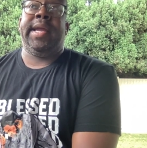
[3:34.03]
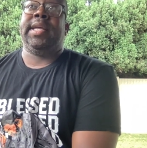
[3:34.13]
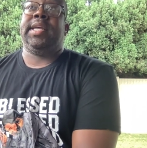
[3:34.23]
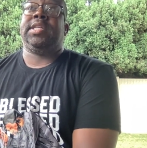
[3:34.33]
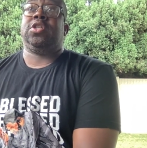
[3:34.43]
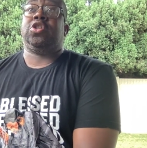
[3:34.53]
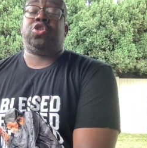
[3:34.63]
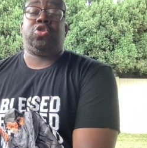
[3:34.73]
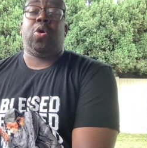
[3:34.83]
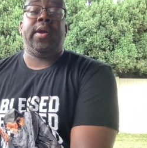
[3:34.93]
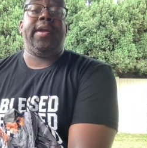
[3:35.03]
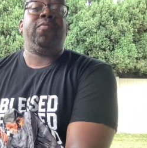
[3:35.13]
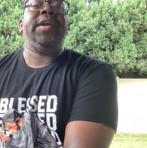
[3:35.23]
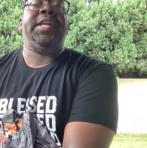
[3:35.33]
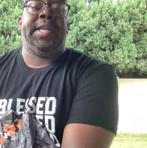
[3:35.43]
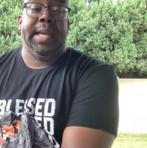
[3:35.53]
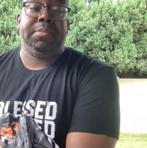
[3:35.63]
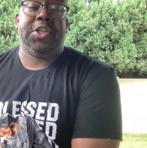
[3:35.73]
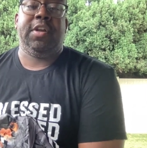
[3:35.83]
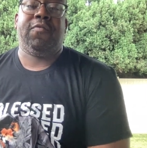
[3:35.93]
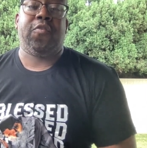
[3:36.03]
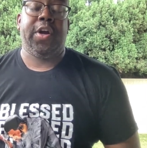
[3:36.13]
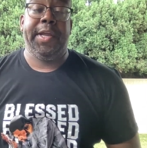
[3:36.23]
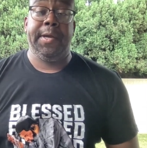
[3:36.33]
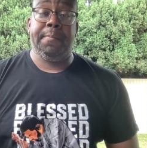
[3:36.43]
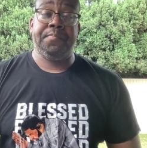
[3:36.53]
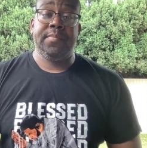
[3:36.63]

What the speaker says: It's a story of redemption for him.